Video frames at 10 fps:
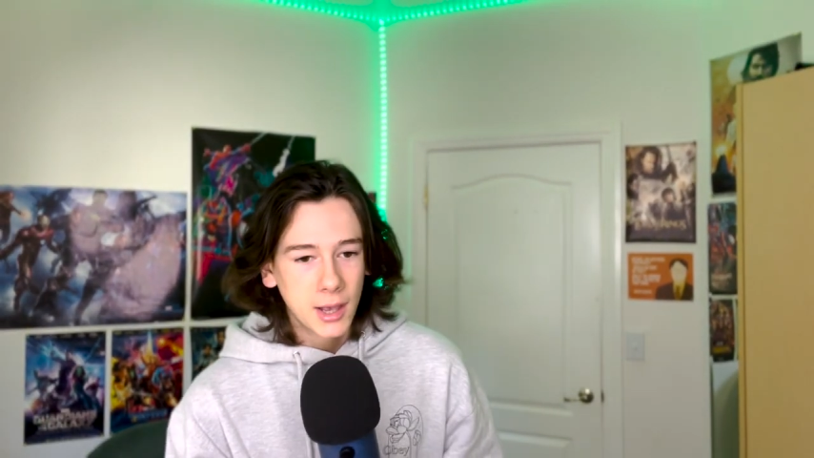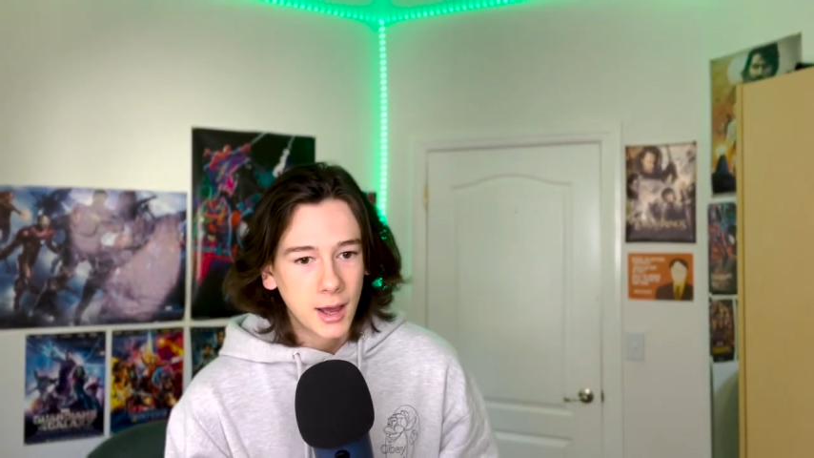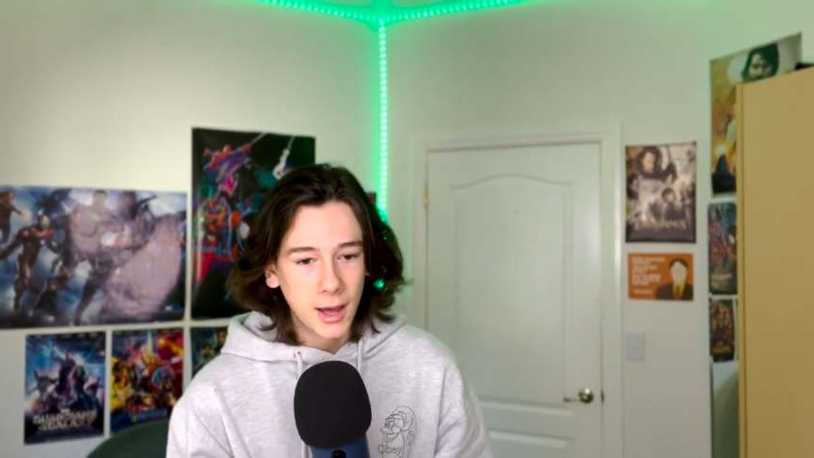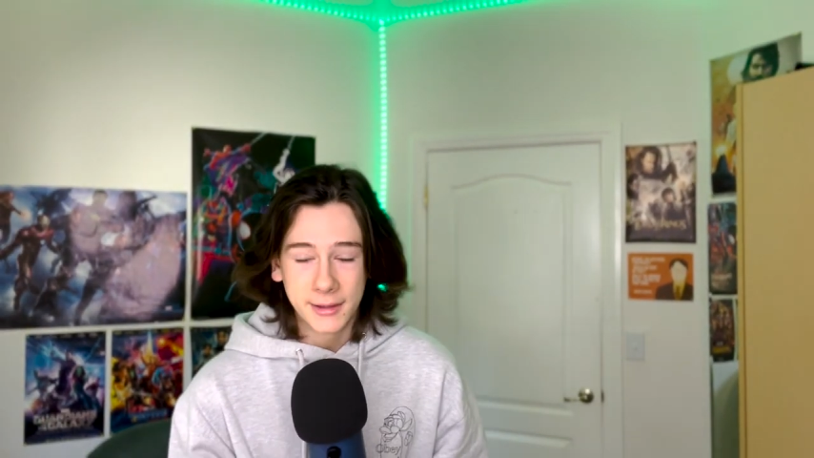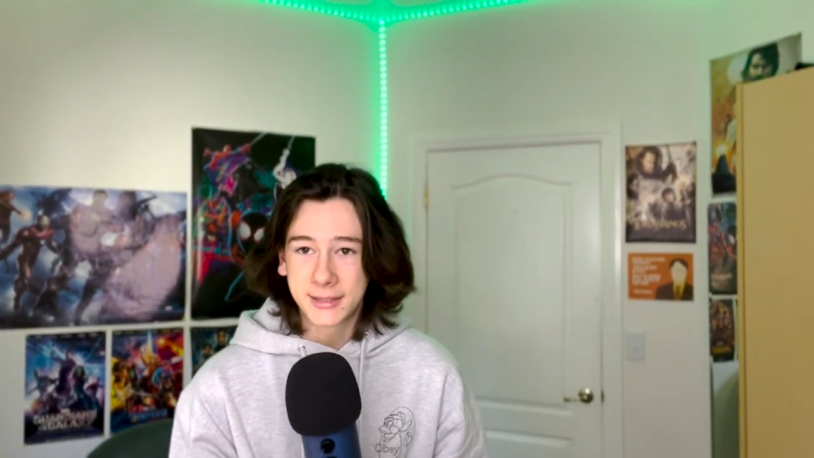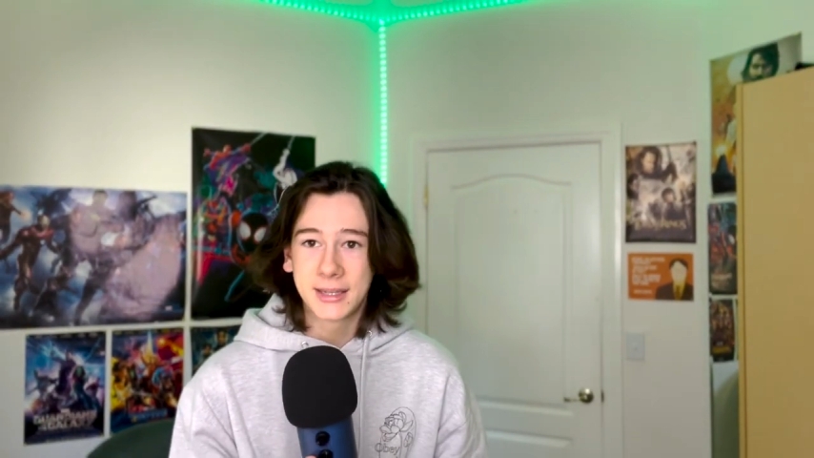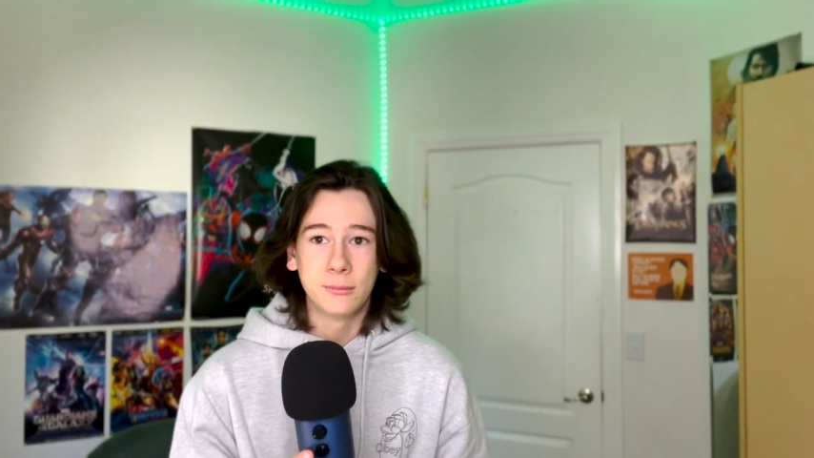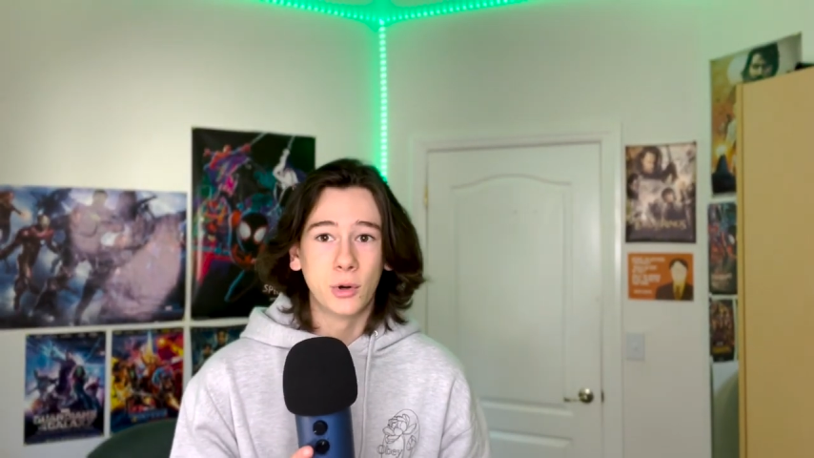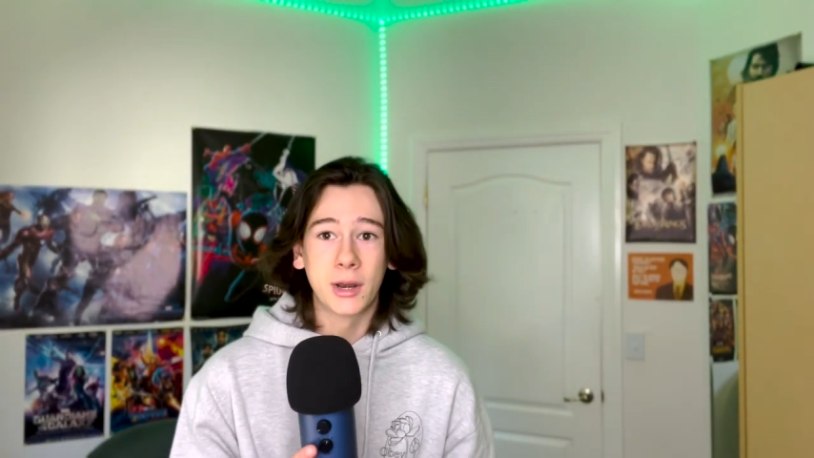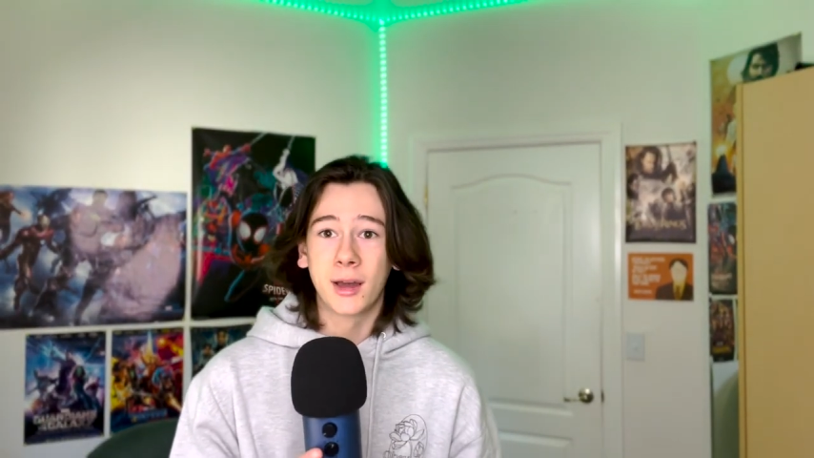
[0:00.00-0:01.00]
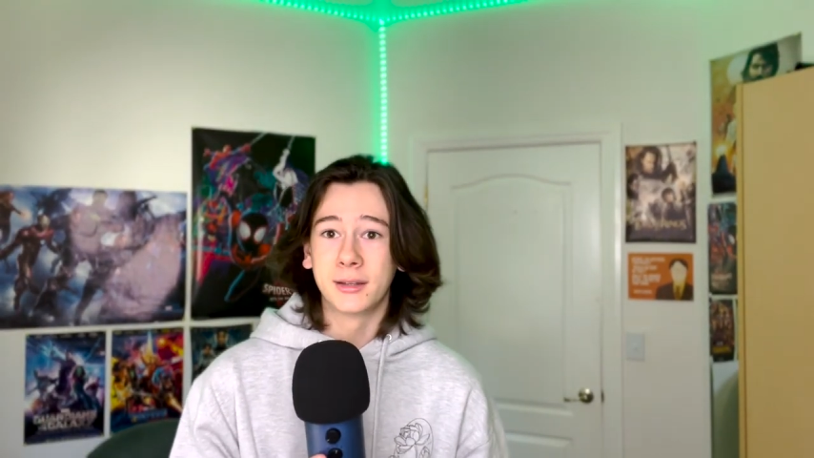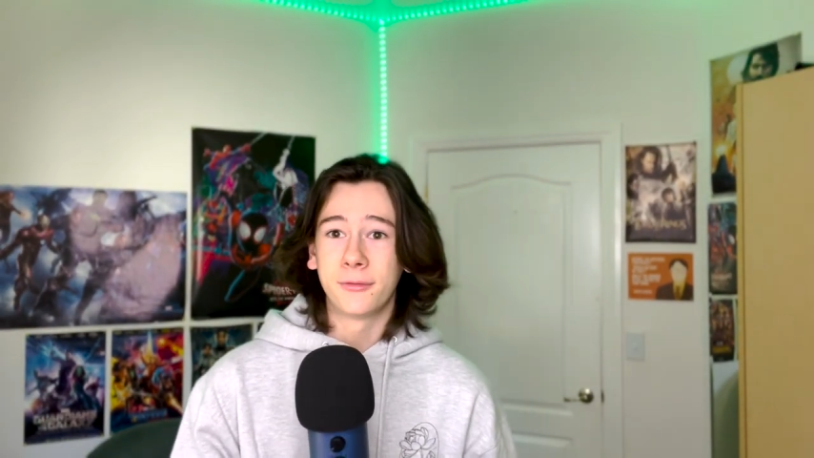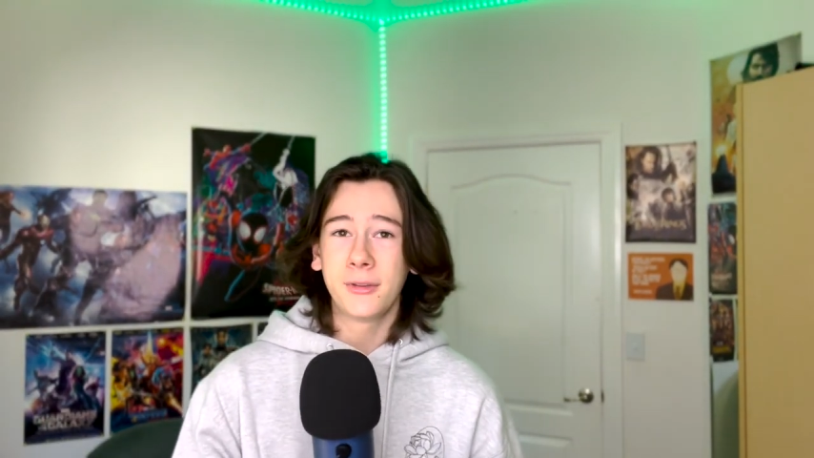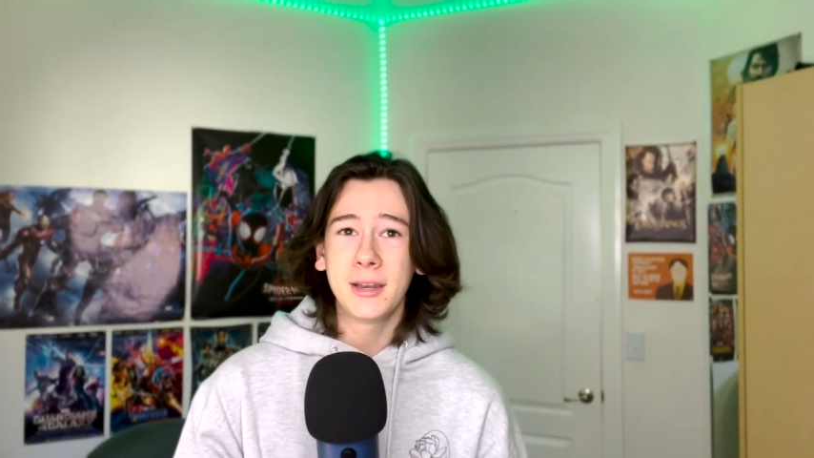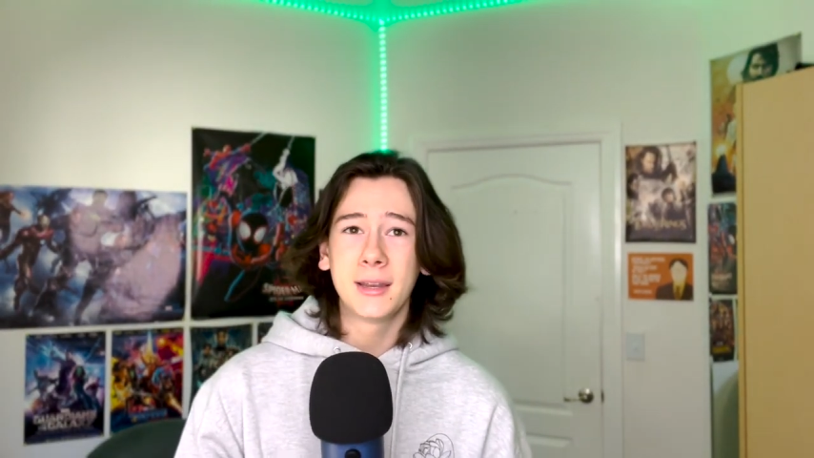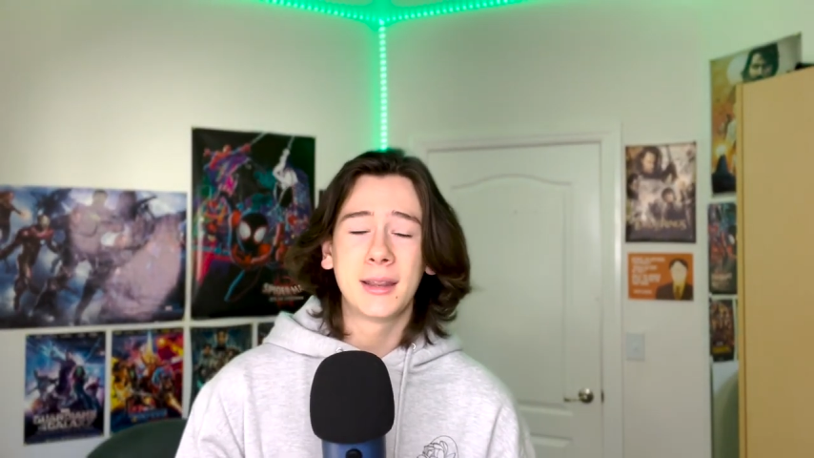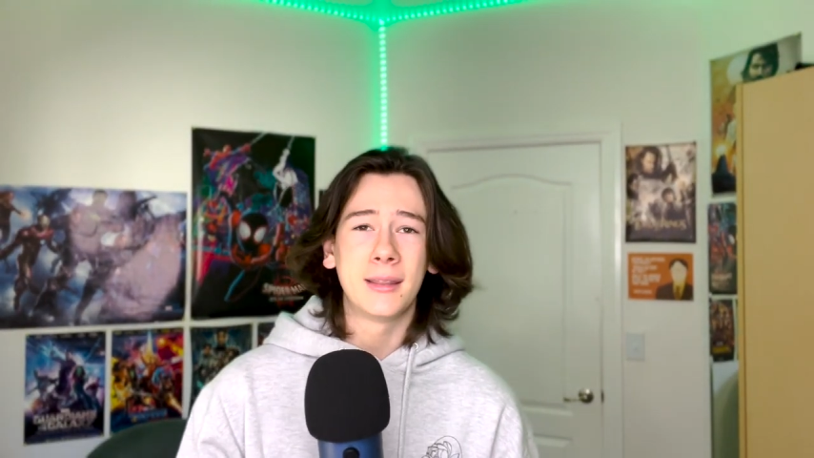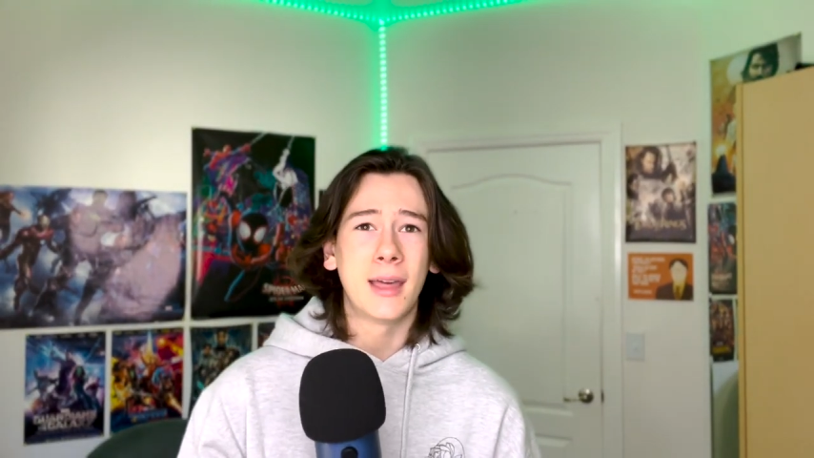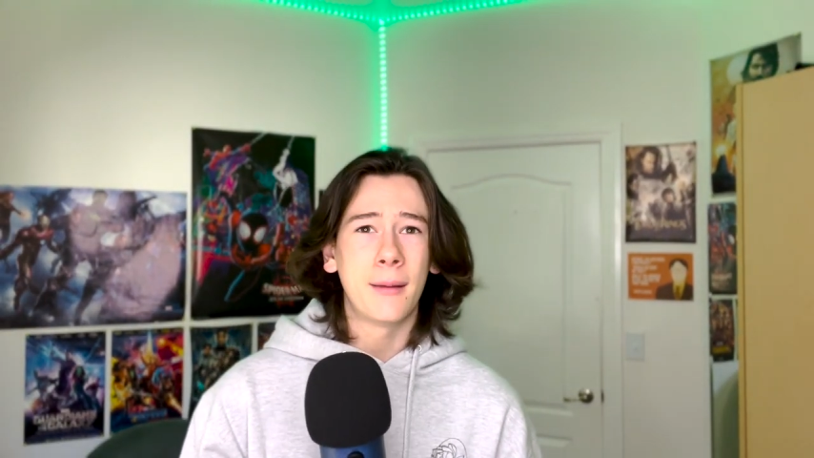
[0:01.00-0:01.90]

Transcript: Uh, this team went undefeated.